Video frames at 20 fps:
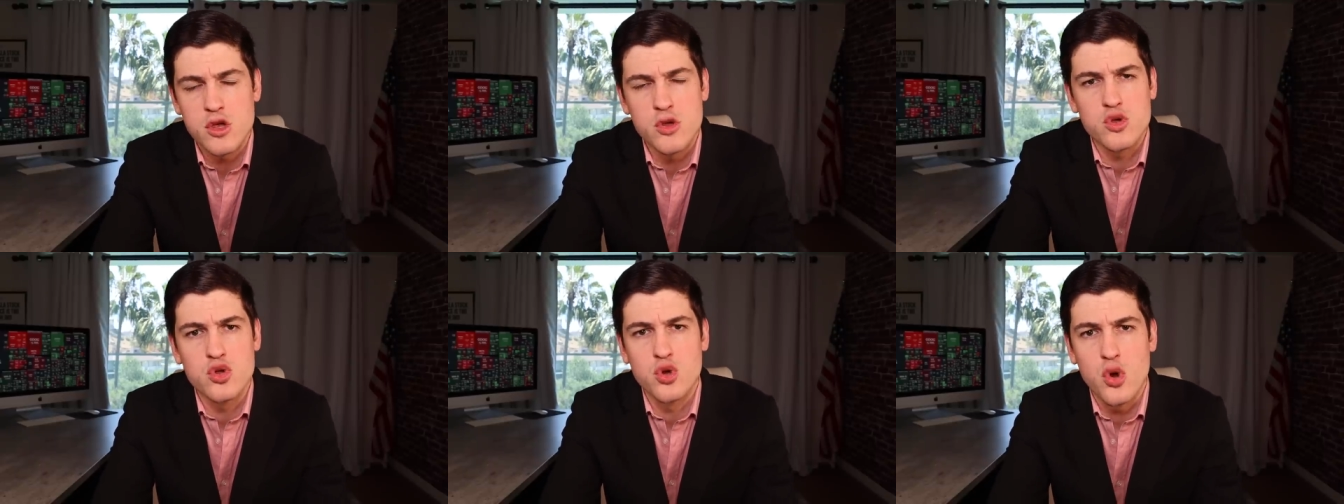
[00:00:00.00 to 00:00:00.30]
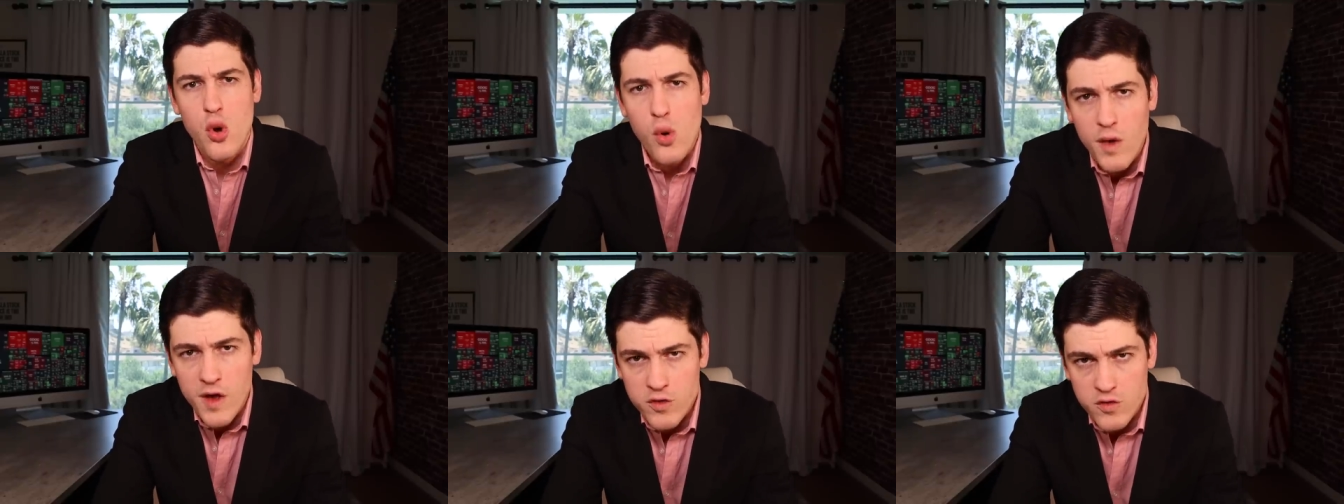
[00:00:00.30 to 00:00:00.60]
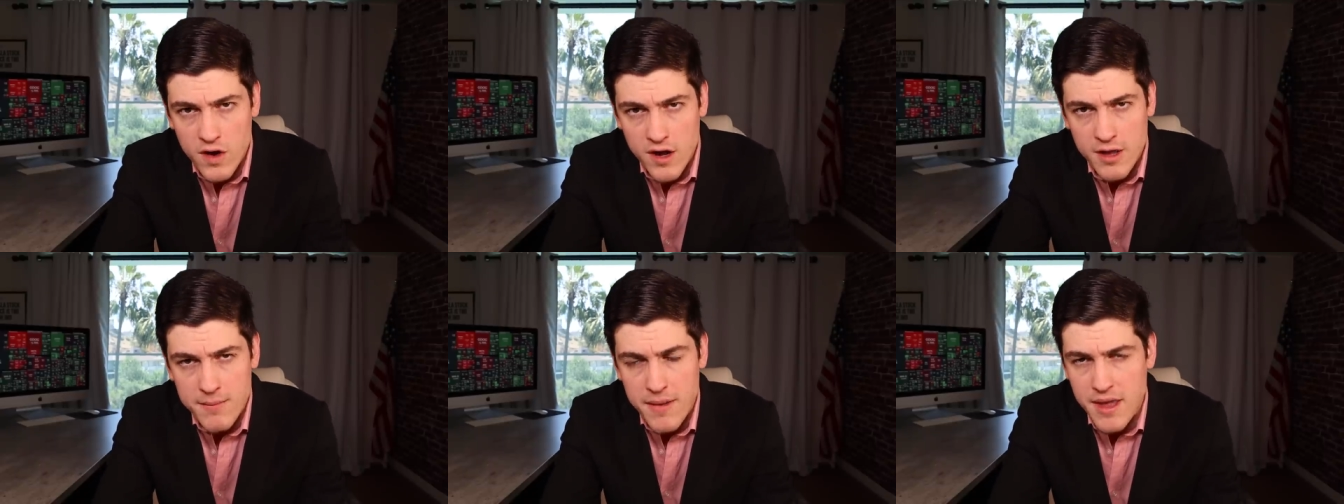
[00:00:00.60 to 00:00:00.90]
You should always
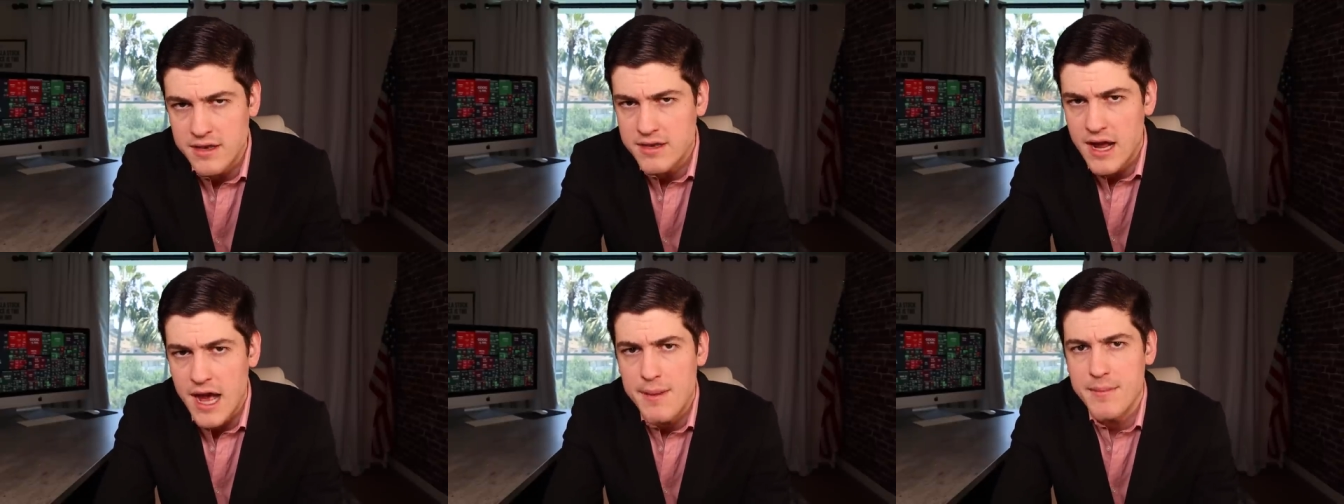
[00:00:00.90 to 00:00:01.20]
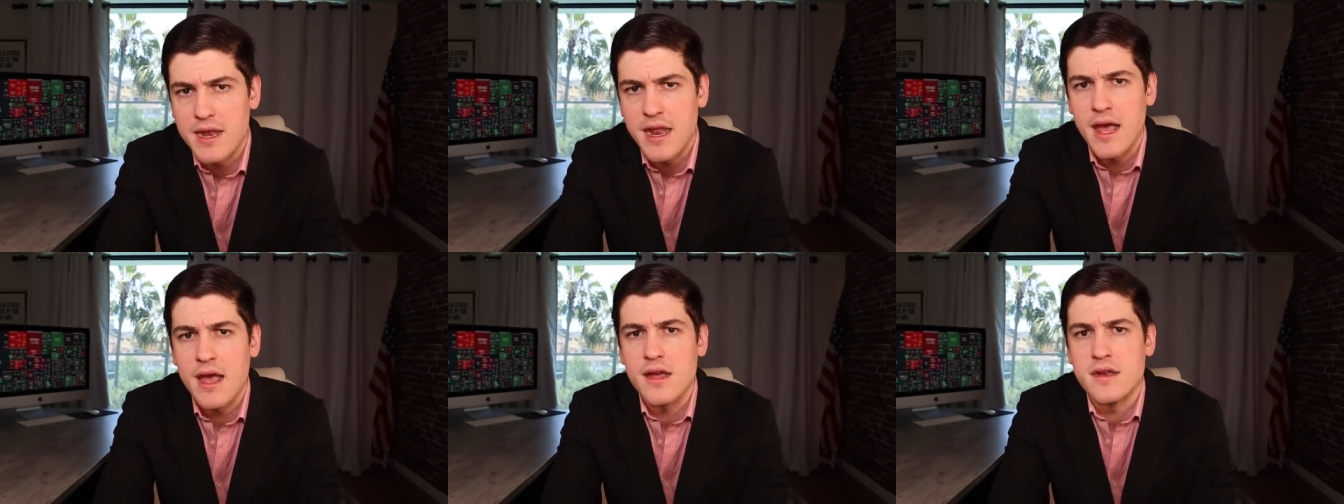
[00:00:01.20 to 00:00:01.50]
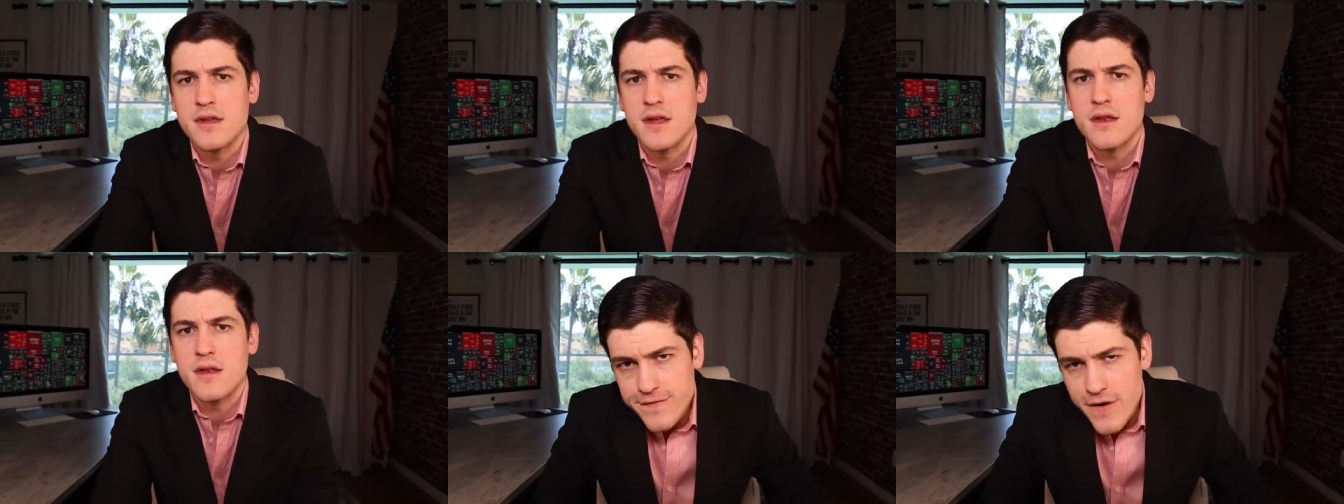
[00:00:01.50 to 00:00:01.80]
recommend diamond handing.